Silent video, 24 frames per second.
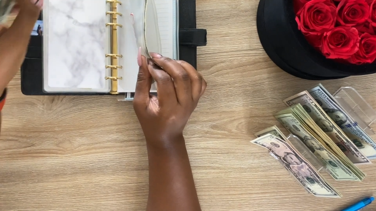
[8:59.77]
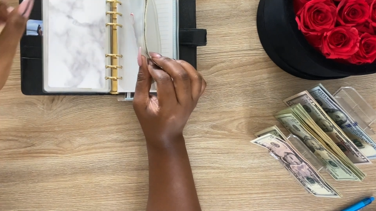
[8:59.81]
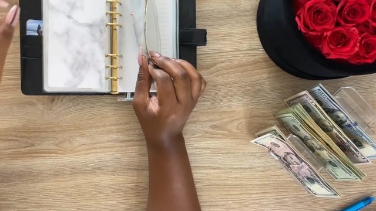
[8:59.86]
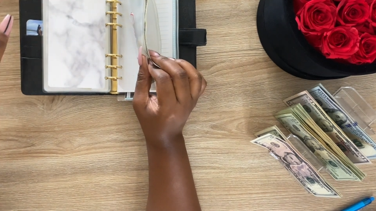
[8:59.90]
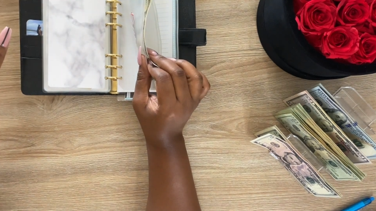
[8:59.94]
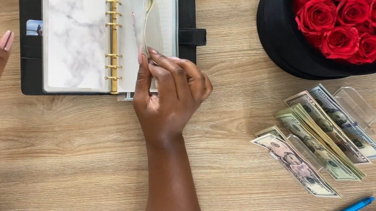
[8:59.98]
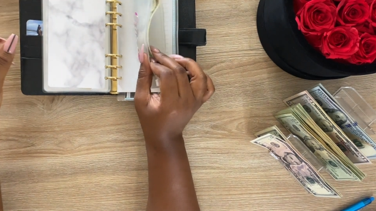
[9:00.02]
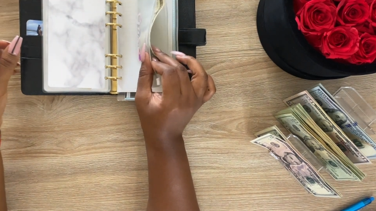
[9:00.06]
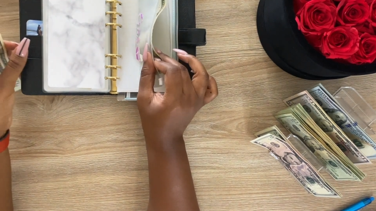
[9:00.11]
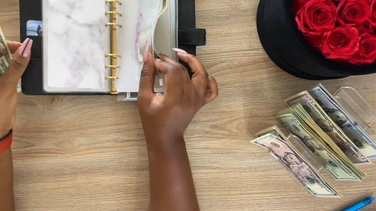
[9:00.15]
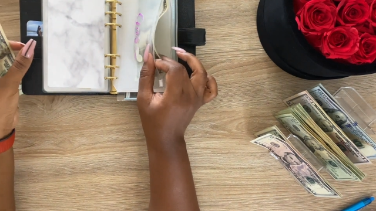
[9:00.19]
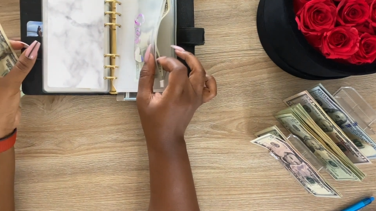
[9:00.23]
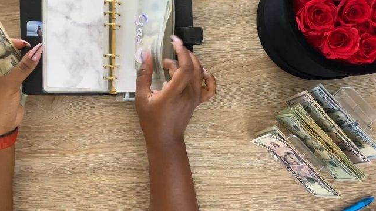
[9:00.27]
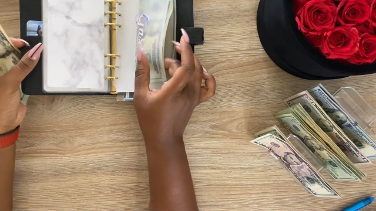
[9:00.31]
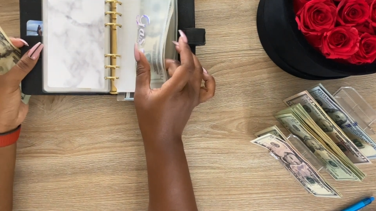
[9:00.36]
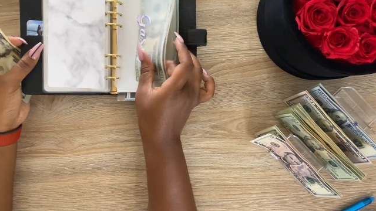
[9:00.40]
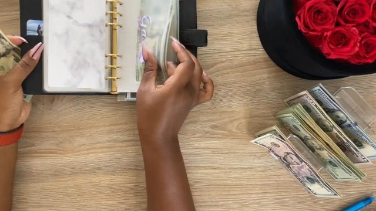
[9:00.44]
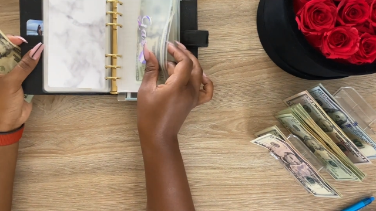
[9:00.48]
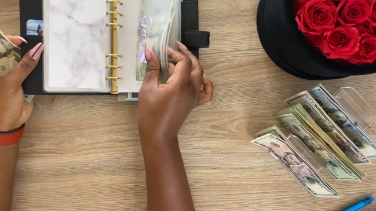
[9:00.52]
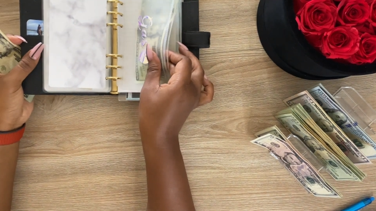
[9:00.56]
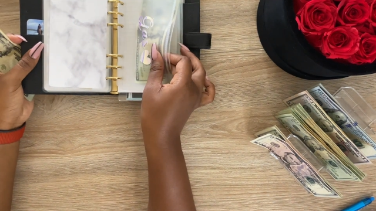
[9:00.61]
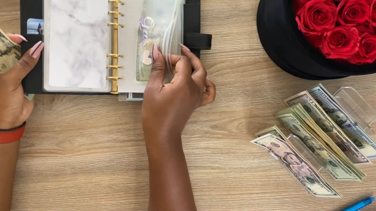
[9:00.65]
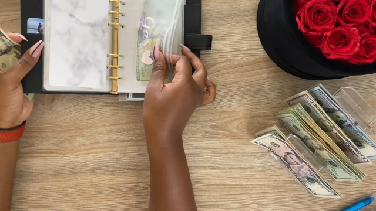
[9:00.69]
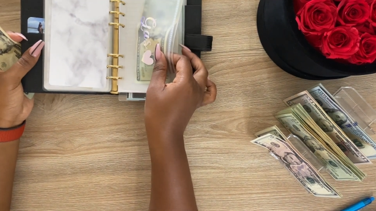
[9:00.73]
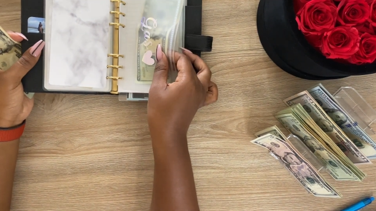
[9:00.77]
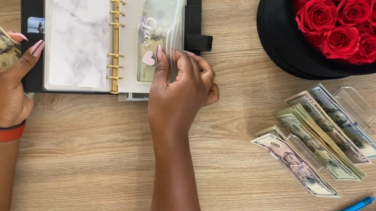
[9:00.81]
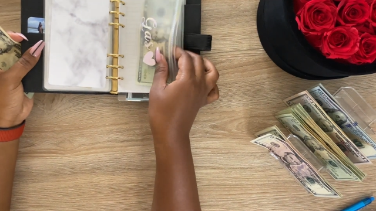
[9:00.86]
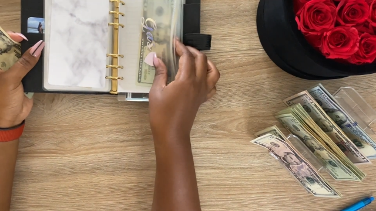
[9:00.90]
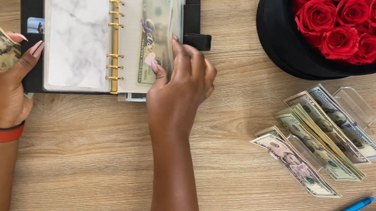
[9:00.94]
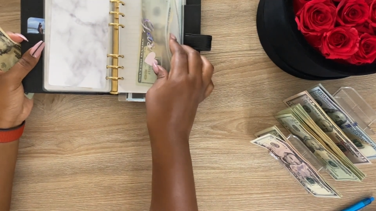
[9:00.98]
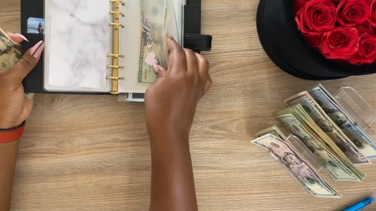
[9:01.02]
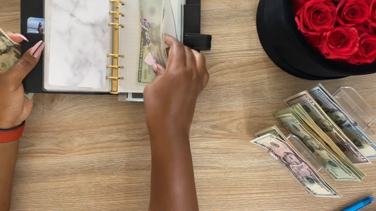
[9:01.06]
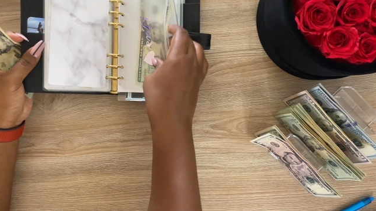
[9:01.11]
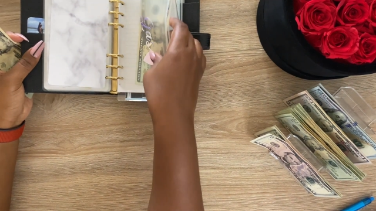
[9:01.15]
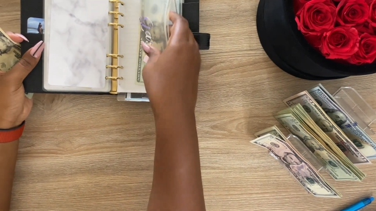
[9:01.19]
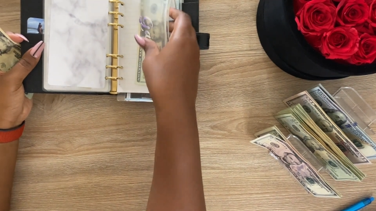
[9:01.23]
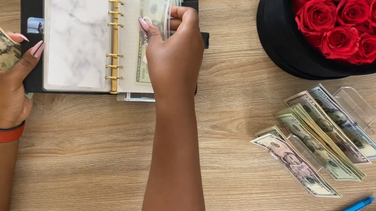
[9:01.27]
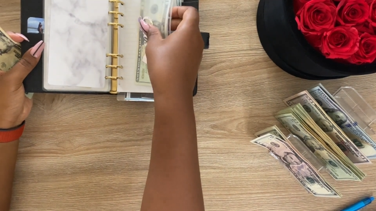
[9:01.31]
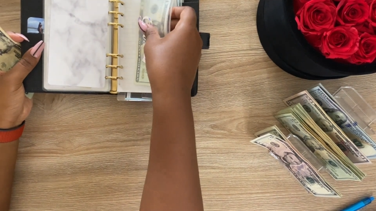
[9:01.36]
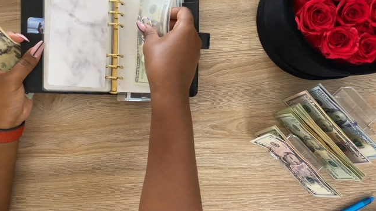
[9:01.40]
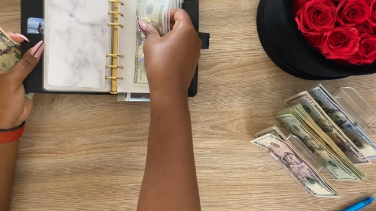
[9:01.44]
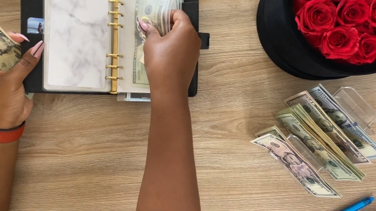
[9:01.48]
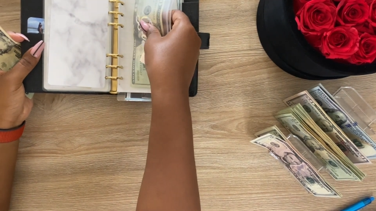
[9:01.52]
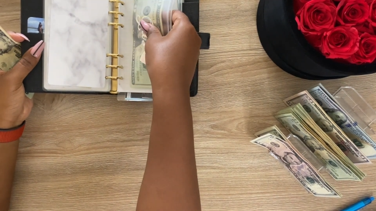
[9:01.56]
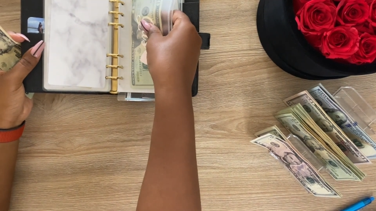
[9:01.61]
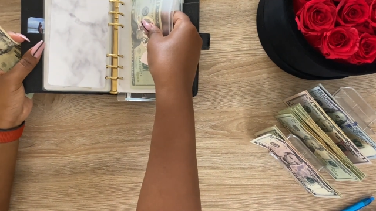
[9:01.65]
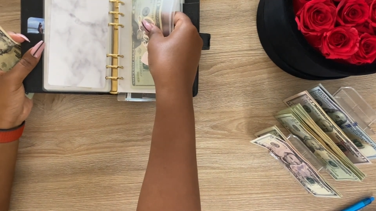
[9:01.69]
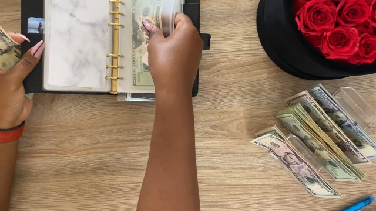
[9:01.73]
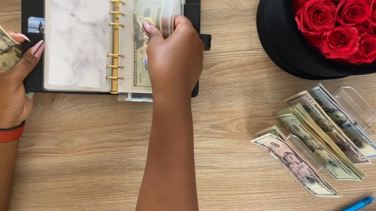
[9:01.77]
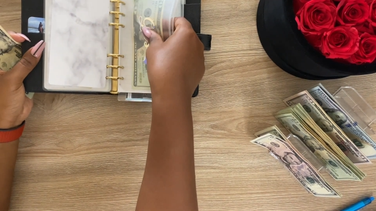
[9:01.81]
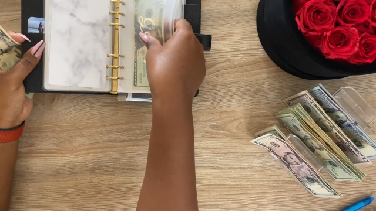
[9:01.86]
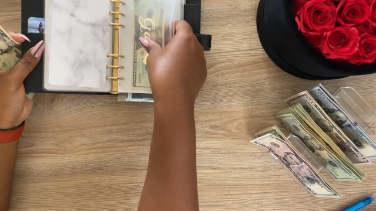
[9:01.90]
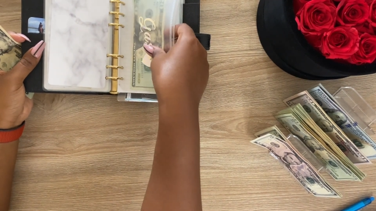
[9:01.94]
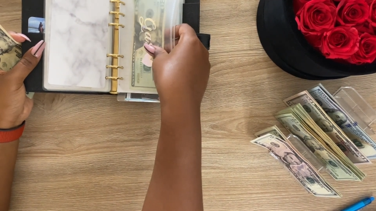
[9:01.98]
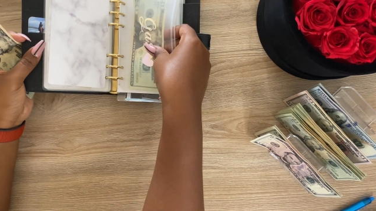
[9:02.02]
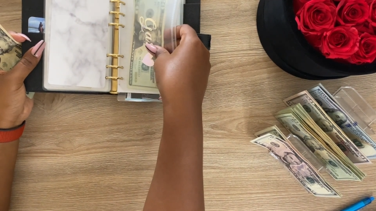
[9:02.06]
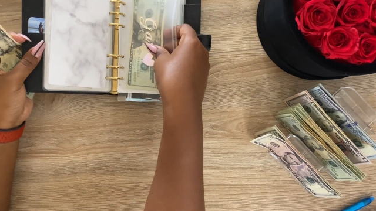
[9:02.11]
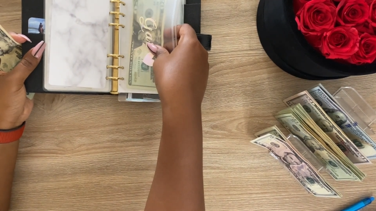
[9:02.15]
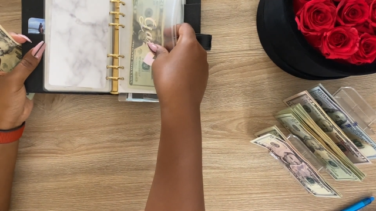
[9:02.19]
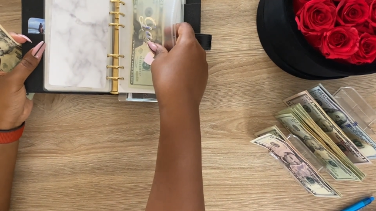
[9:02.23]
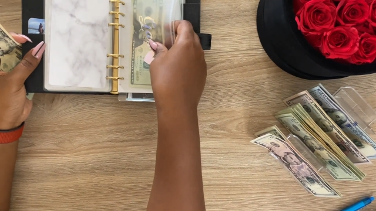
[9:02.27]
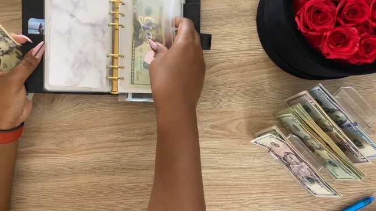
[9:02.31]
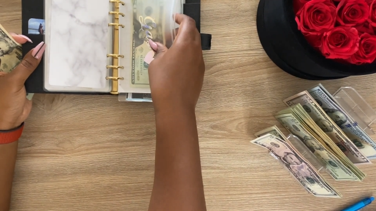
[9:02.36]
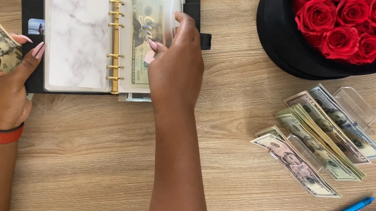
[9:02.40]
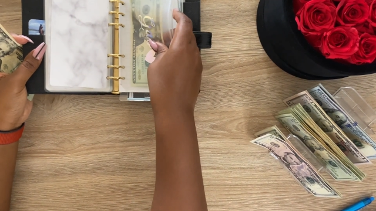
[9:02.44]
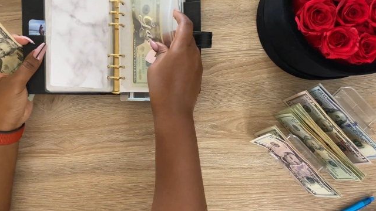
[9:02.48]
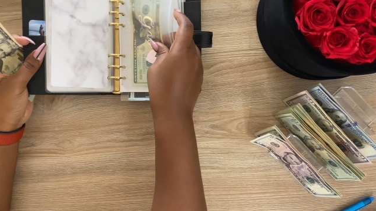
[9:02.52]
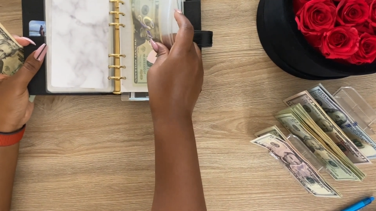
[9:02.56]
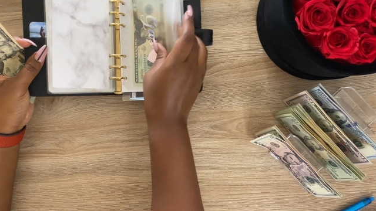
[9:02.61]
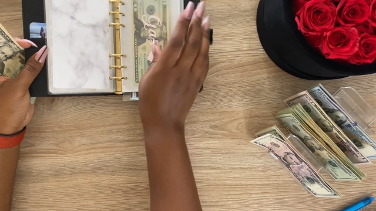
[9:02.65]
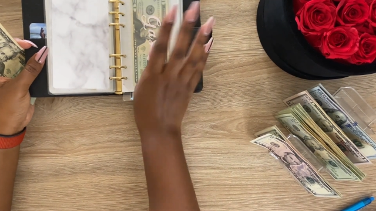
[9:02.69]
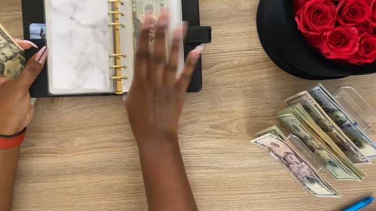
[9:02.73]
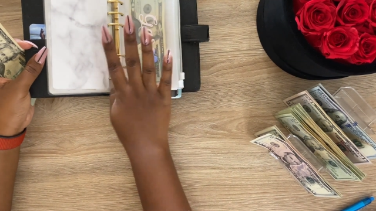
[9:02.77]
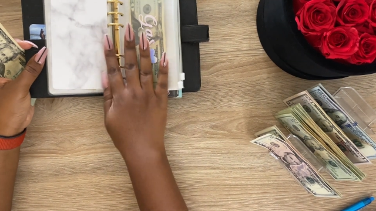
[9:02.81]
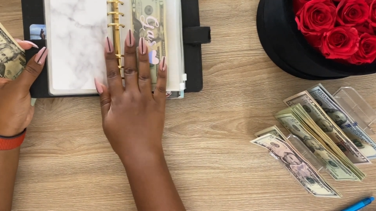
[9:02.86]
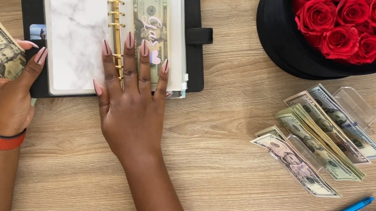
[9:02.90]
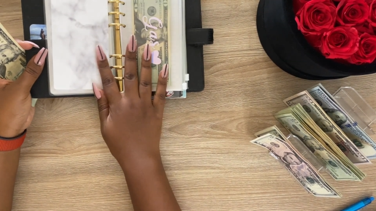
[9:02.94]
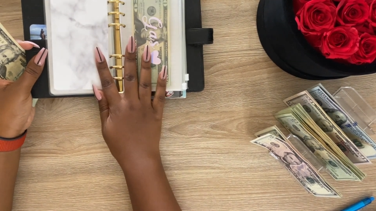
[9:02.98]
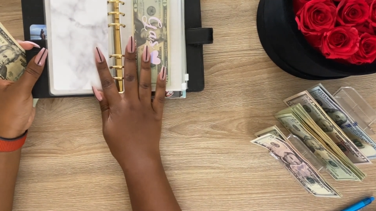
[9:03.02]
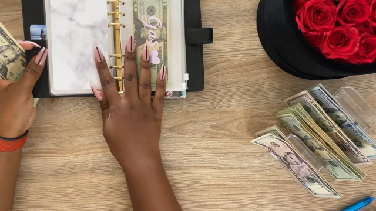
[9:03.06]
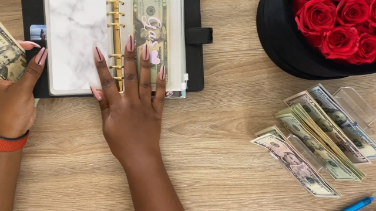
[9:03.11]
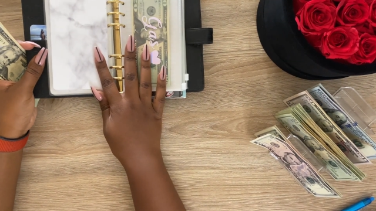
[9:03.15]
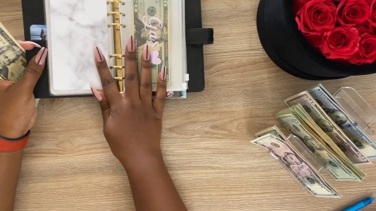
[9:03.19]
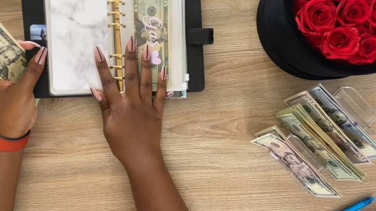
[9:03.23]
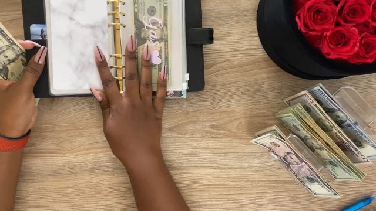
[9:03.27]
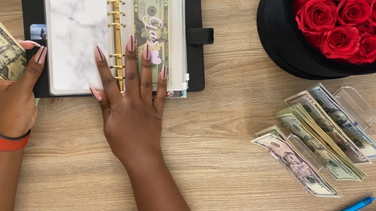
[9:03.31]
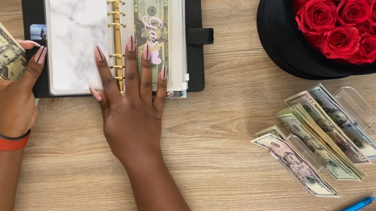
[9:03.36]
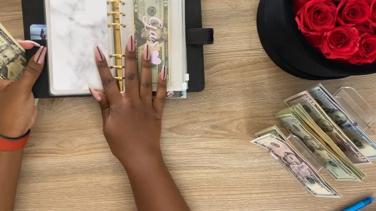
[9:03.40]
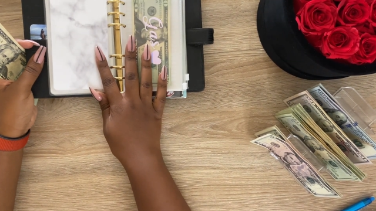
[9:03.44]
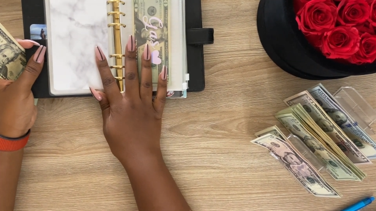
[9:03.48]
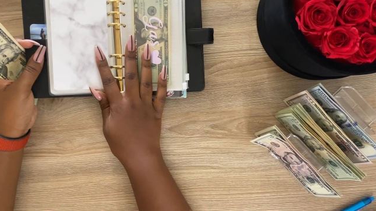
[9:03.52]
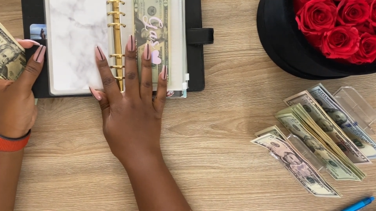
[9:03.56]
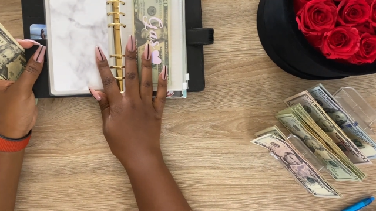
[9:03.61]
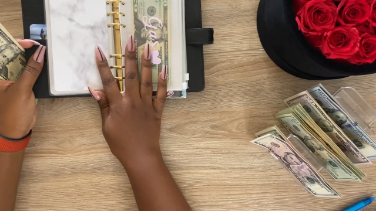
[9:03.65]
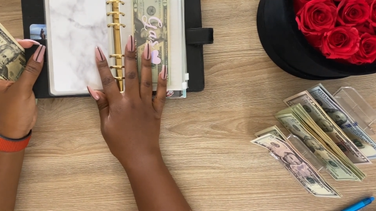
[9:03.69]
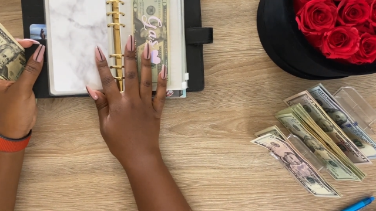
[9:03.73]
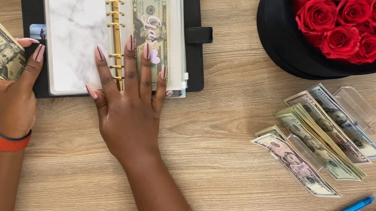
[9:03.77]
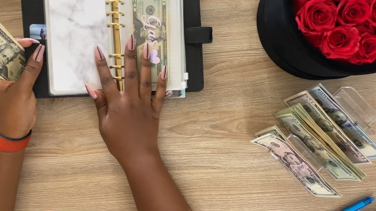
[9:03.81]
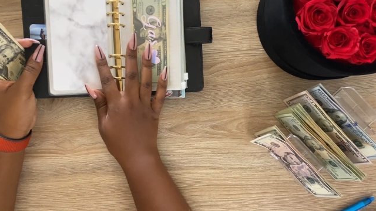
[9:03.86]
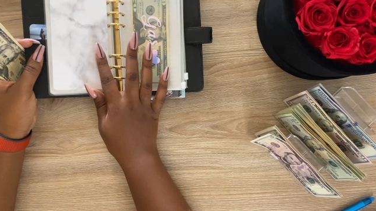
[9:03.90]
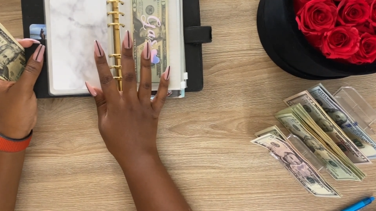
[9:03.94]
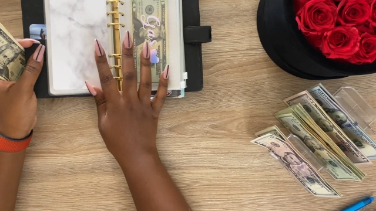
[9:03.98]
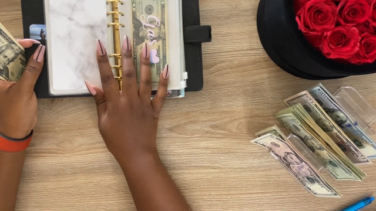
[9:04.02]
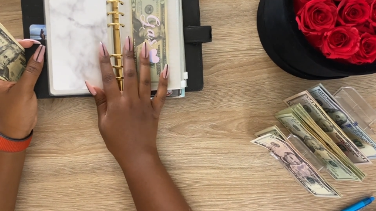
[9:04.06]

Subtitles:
Nobody's mouth can be seen.